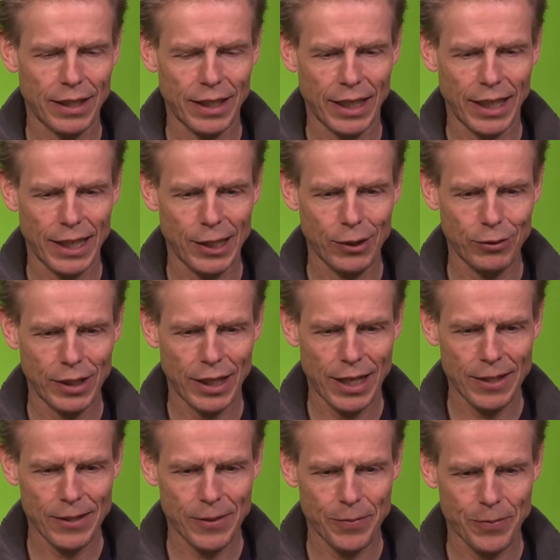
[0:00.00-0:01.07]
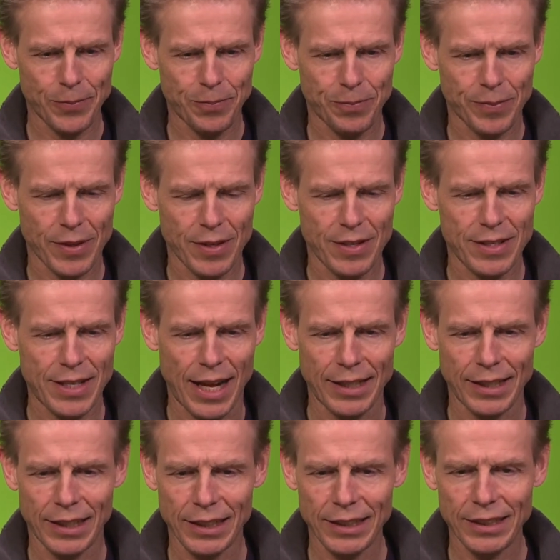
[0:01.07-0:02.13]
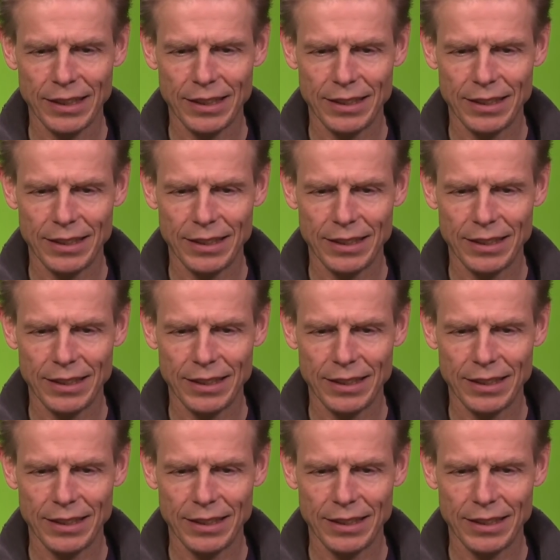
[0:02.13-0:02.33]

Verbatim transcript: again look at statically